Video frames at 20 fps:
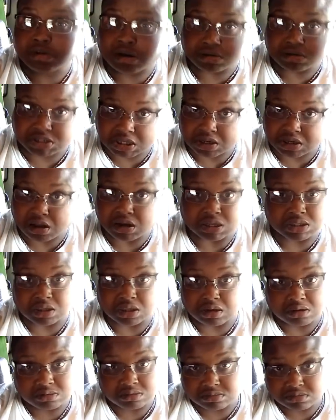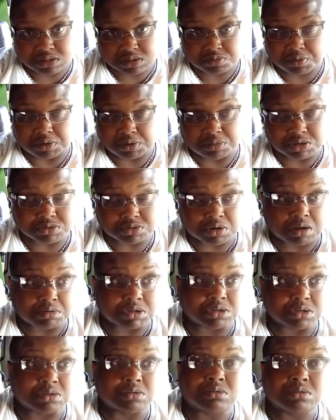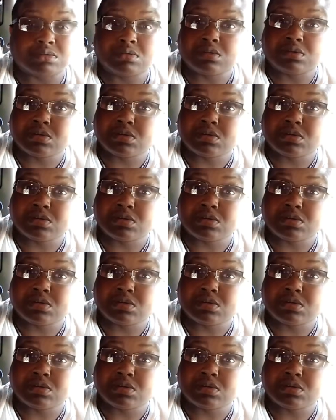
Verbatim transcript: or T call it there. That's pretty much what I would do